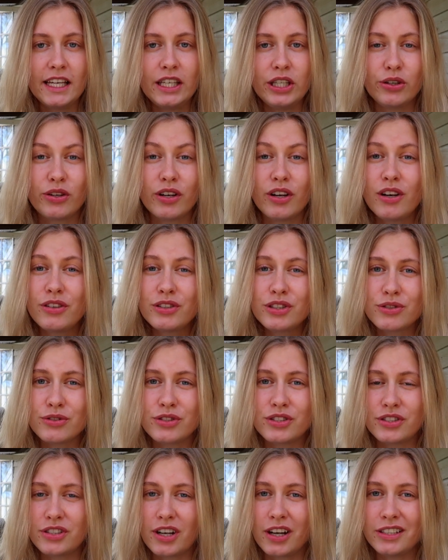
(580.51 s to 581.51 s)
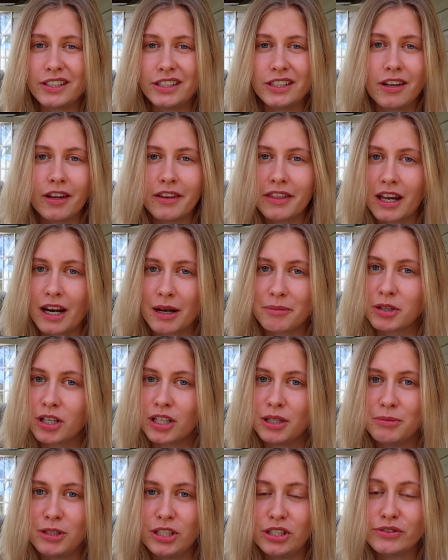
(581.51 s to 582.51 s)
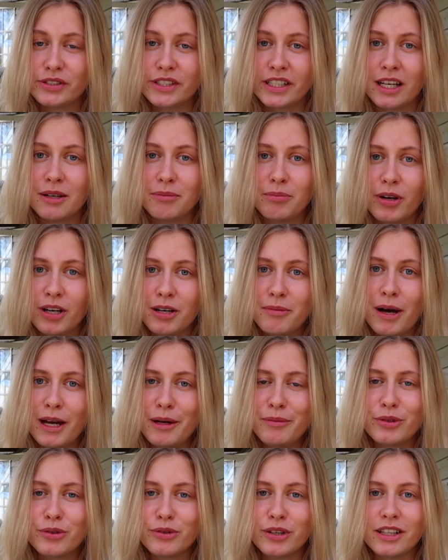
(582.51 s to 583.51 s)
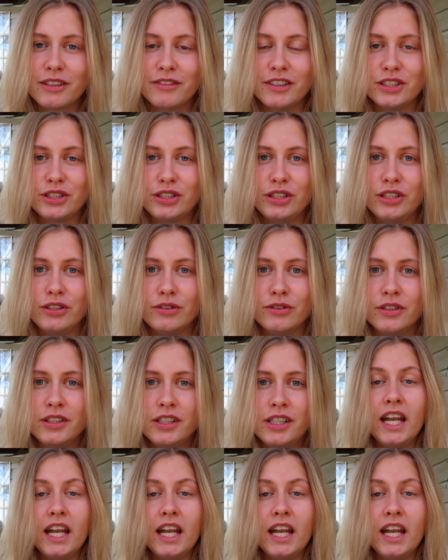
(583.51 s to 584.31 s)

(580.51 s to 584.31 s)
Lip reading: You can also study, not that I'm going to be using it, but it might be relevant to you.